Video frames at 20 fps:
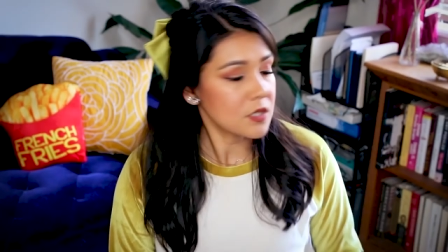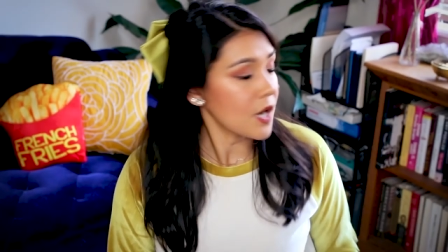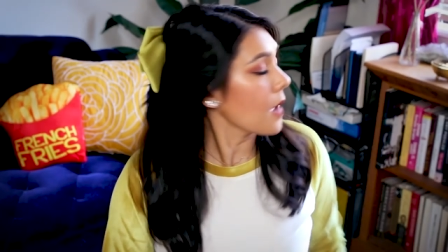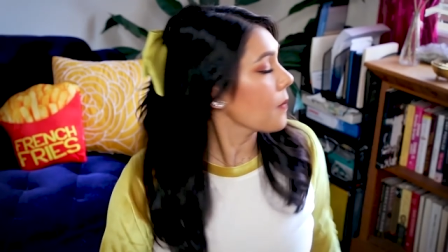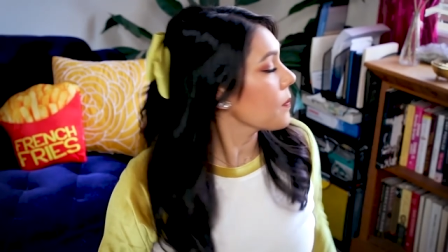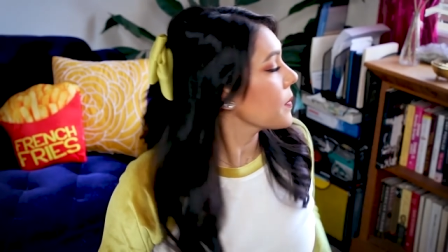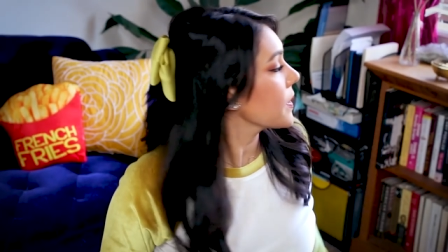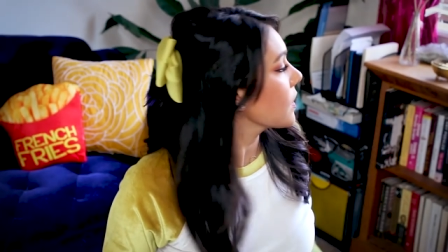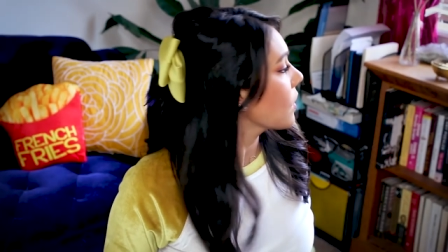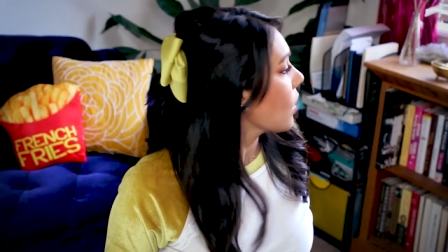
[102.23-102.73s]

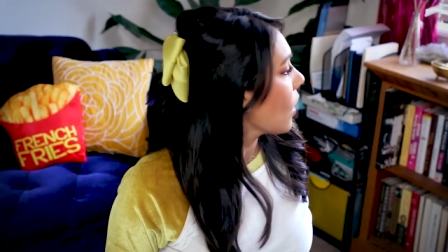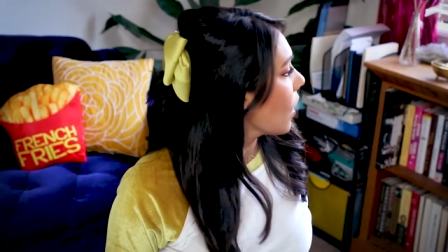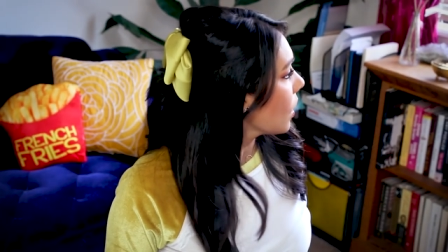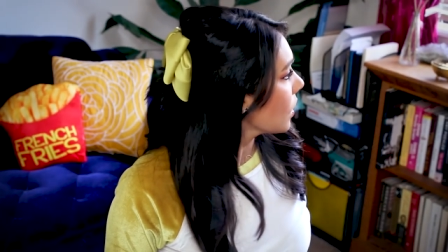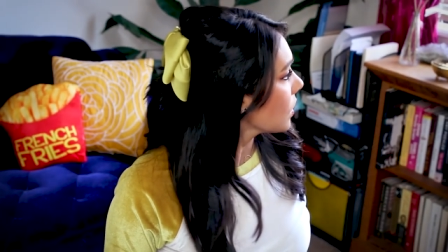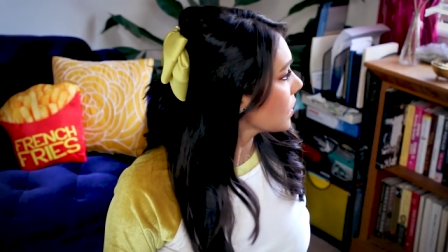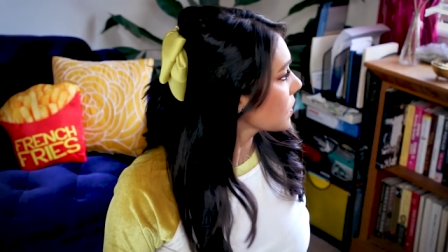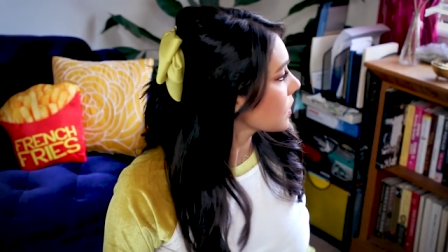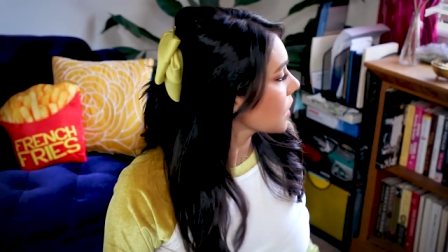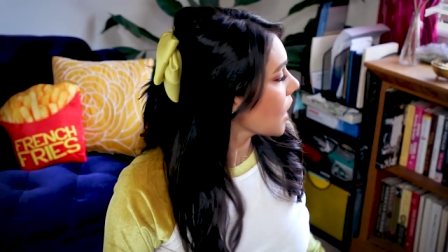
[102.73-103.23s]
Stop being
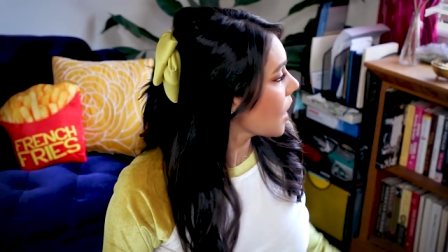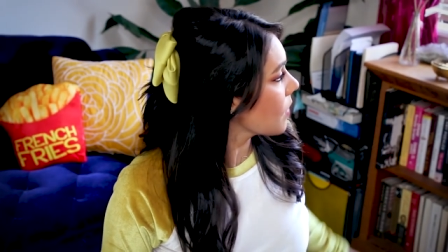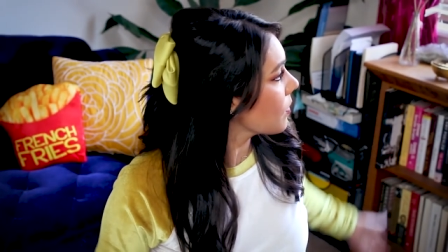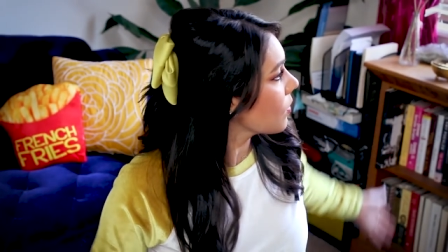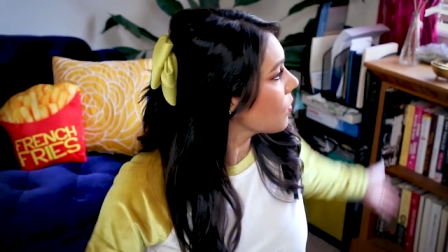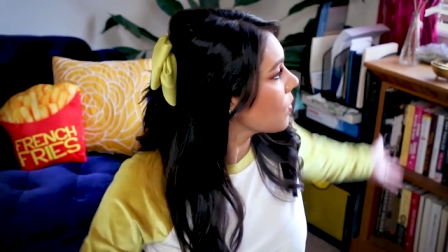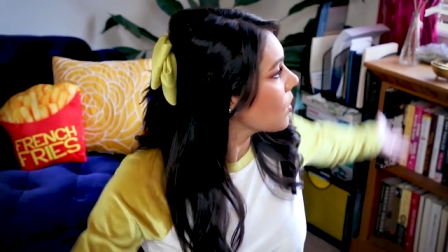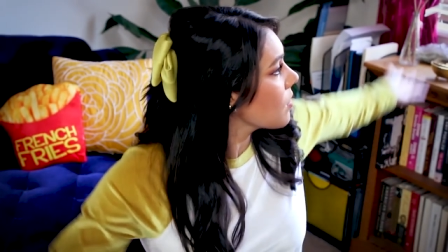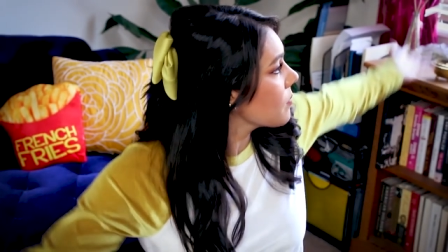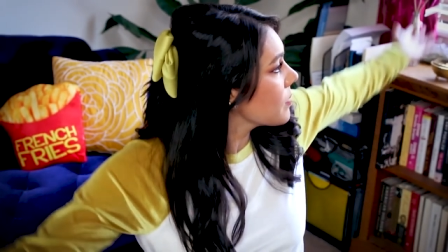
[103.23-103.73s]
cold,
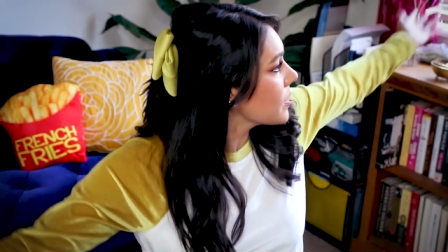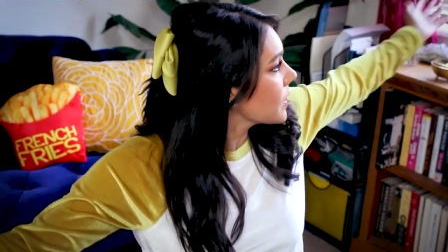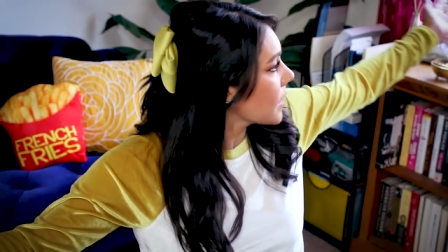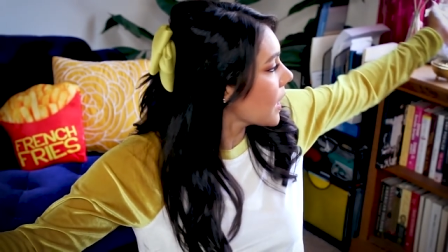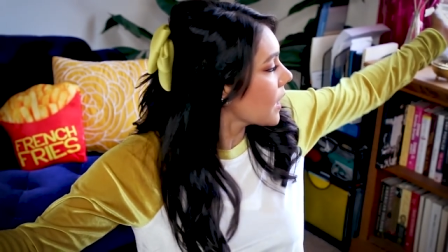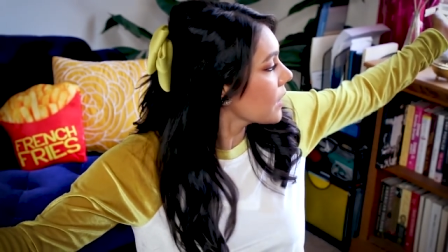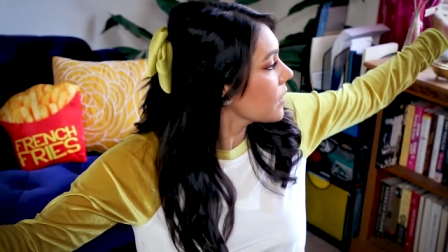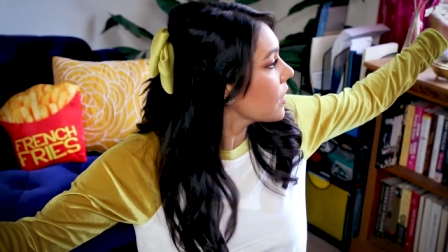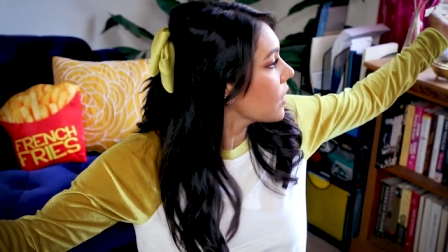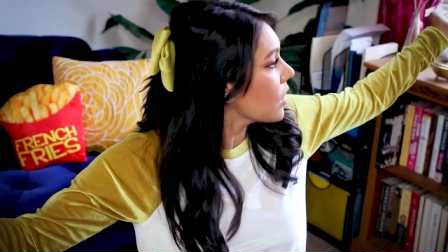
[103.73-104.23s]
global
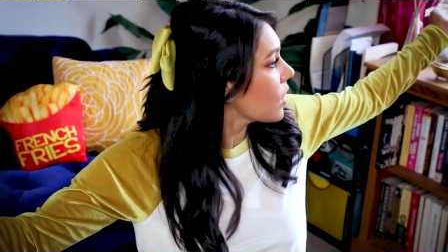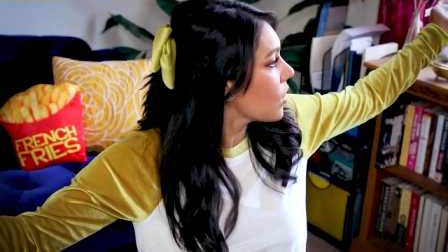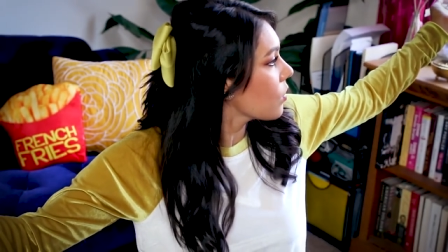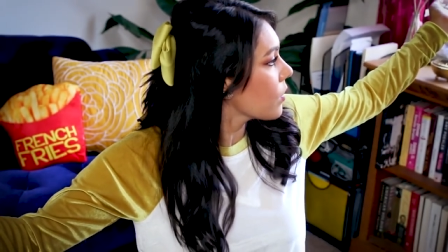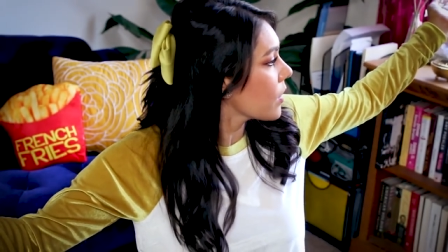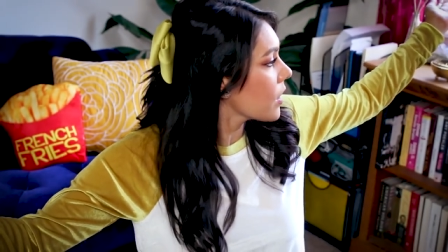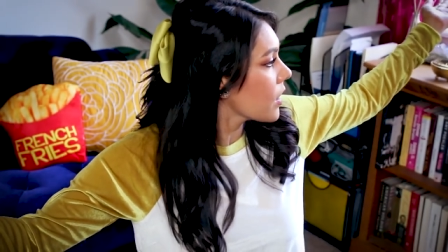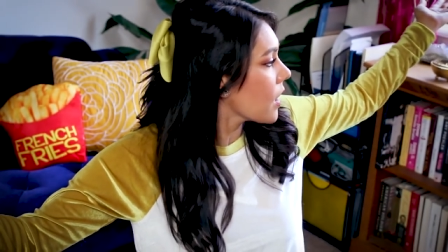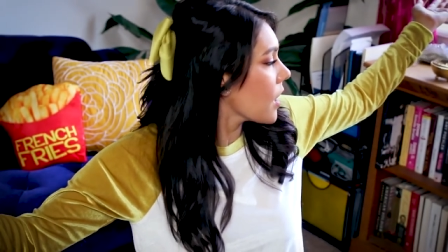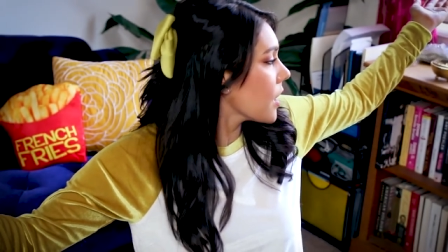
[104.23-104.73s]
warming,
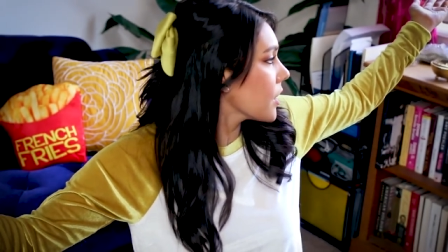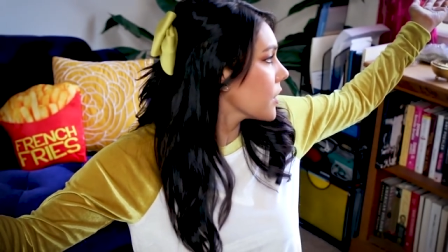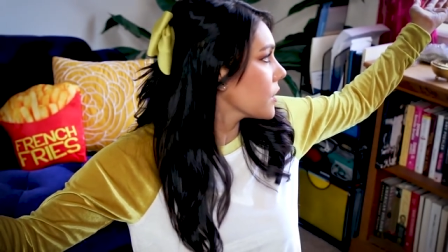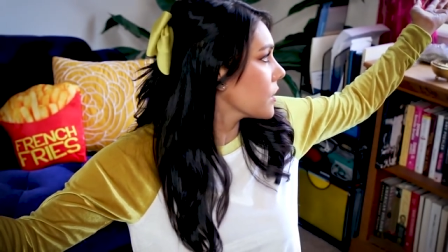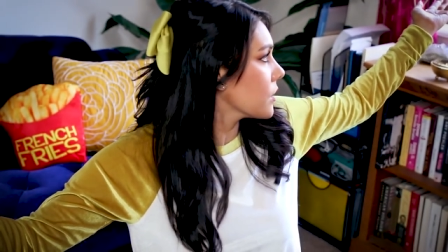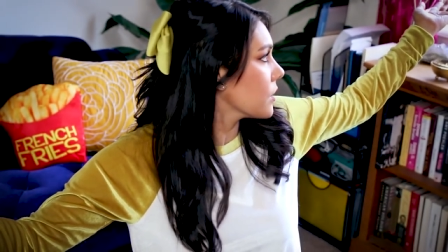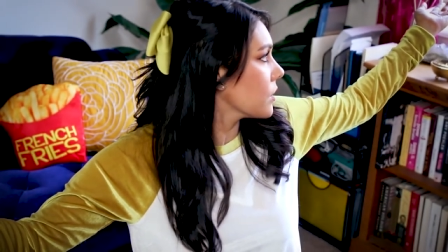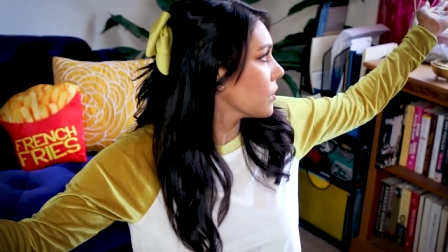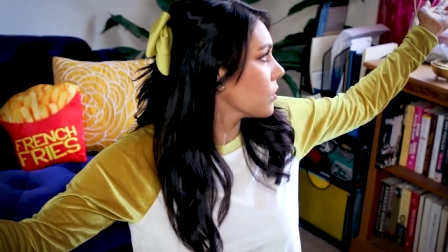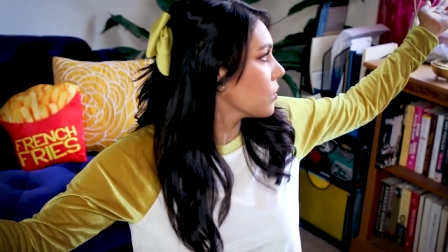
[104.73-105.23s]
hello, where are
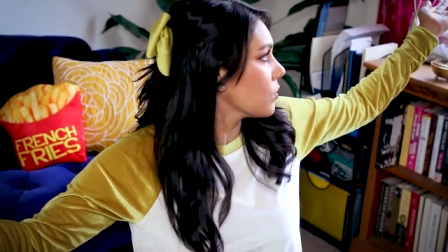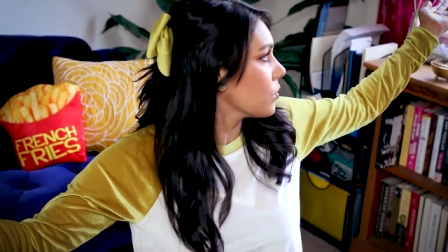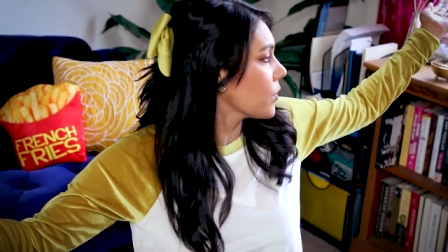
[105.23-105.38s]
you?